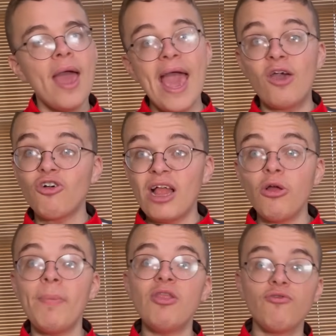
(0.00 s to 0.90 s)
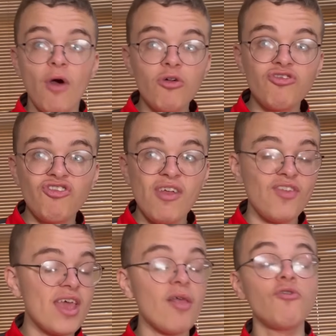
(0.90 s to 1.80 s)
It could end up being the wrong decision if
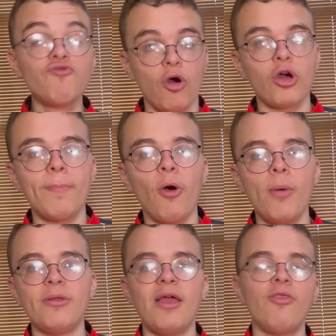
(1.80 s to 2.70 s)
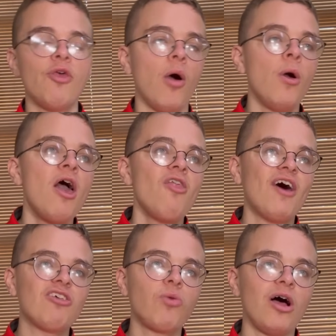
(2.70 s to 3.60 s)
you get the wrong appointment in though.
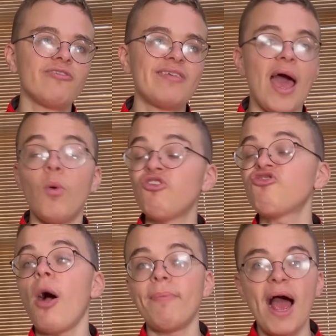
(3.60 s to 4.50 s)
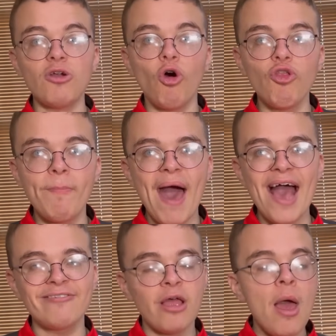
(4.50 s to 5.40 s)
That's what I'll say. I wish Scott Brown all the
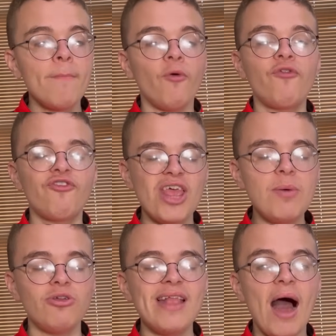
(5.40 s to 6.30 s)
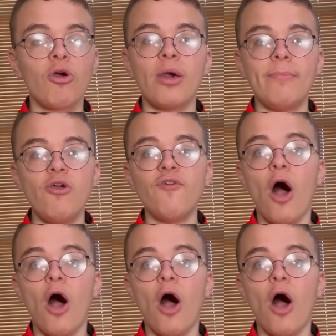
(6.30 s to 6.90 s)
best, but Fleetwood now can move